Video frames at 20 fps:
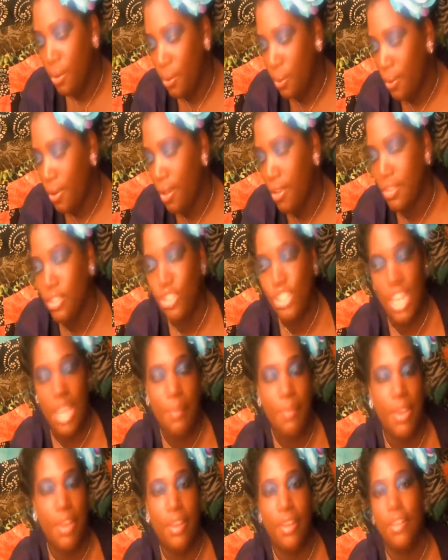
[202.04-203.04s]
oil, the shea
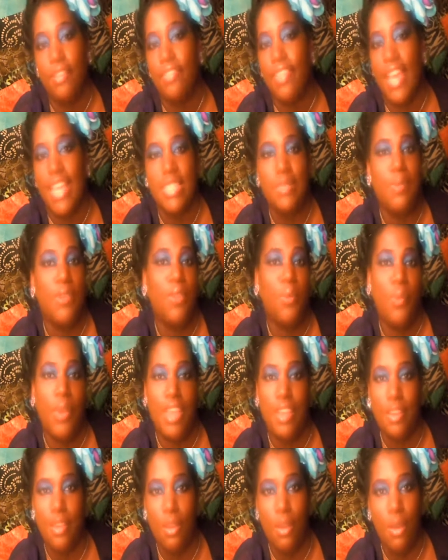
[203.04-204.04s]
butter, that's been the
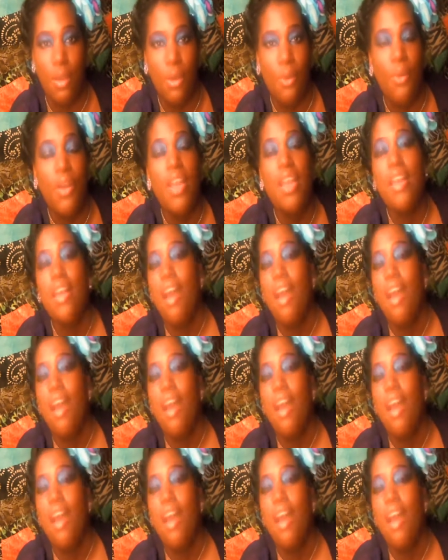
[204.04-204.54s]
way to go.